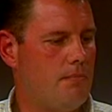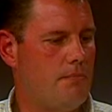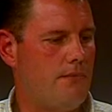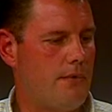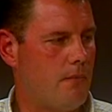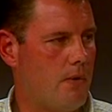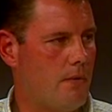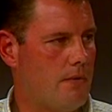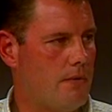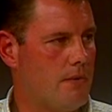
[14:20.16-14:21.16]
fit well
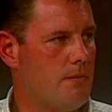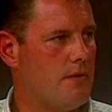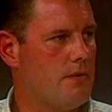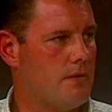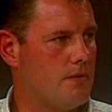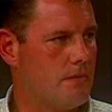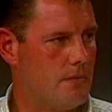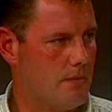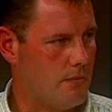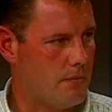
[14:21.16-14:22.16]
with, and we introduce them to
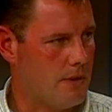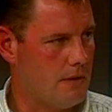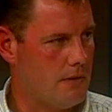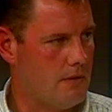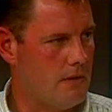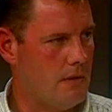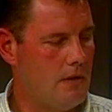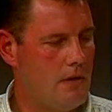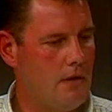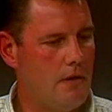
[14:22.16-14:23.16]
a roommate.
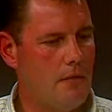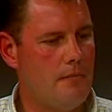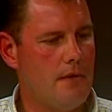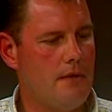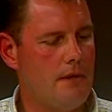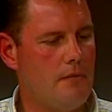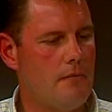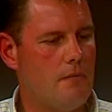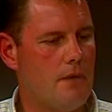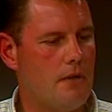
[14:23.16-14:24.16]
And then
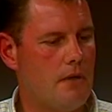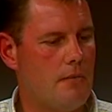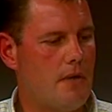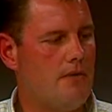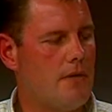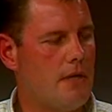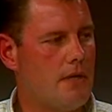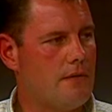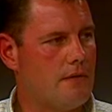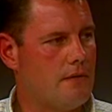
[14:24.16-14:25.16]
we talk about
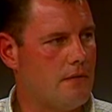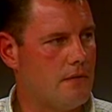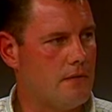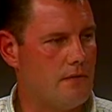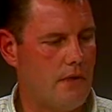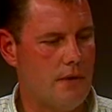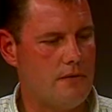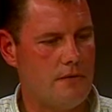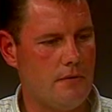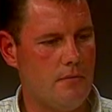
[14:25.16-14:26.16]
finances too, because finances
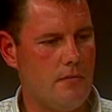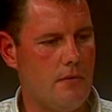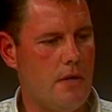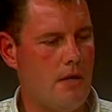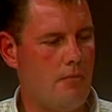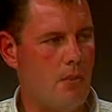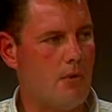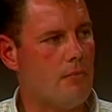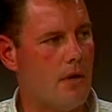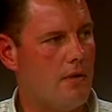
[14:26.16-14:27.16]
are an
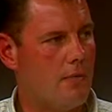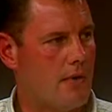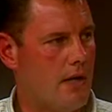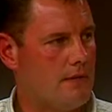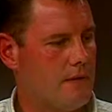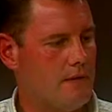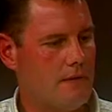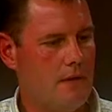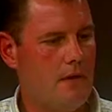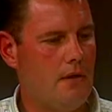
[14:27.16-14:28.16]
important part of the process.
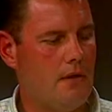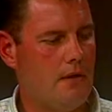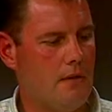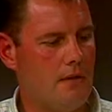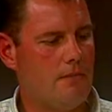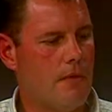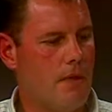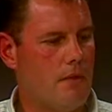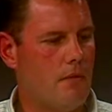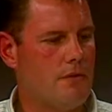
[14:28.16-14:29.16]

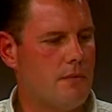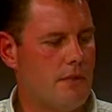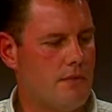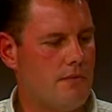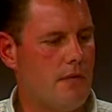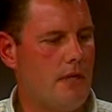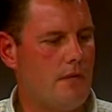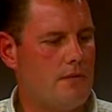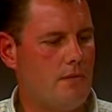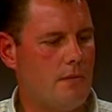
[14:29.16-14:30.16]
Once we get the
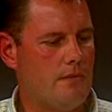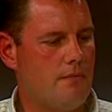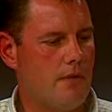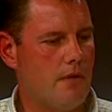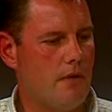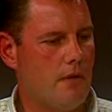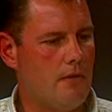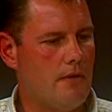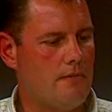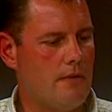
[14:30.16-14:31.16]
finances, we figure out
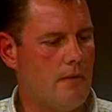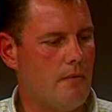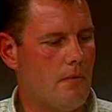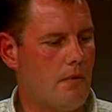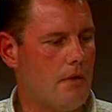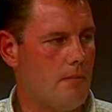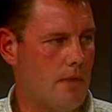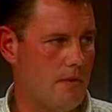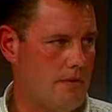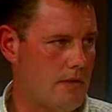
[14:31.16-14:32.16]
if they are going to be
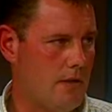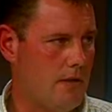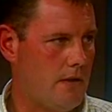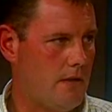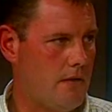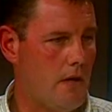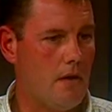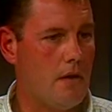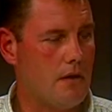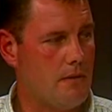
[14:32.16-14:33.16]
able to stay there, how
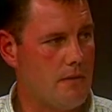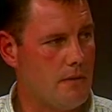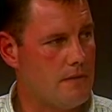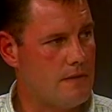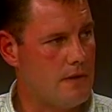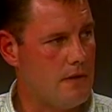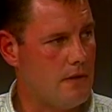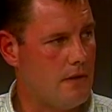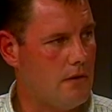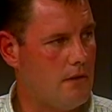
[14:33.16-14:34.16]
long they'd be able to stay
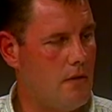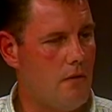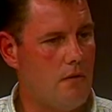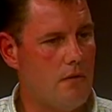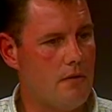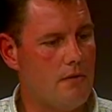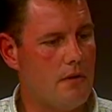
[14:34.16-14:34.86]
there, or